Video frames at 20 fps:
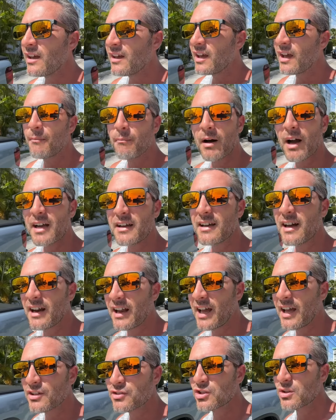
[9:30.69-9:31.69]
It might not
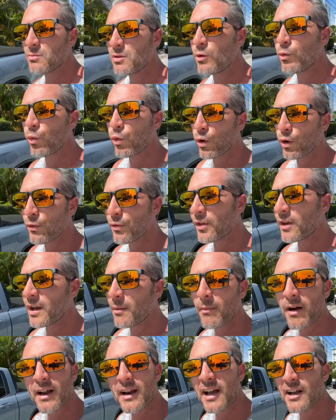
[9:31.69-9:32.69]
actually be worth it. It
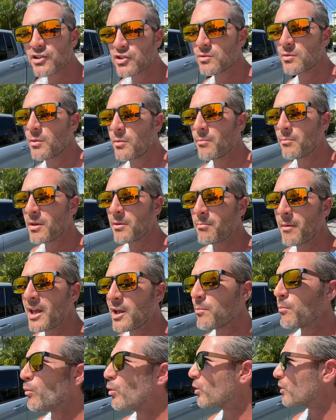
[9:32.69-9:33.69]
might actually be,
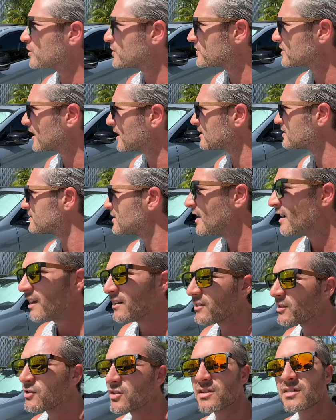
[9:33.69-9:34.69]
make more sense
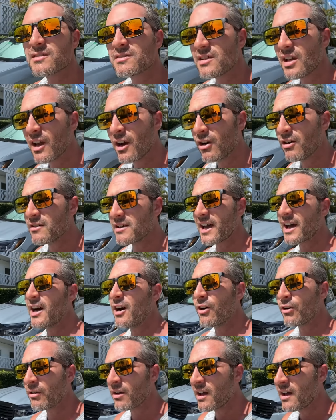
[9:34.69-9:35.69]
to just tear
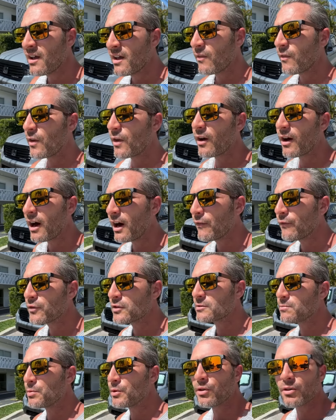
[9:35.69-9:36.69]
down the
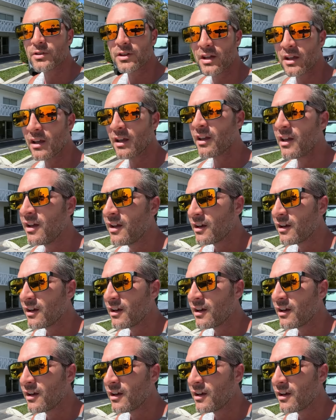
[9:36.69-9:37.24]
office building,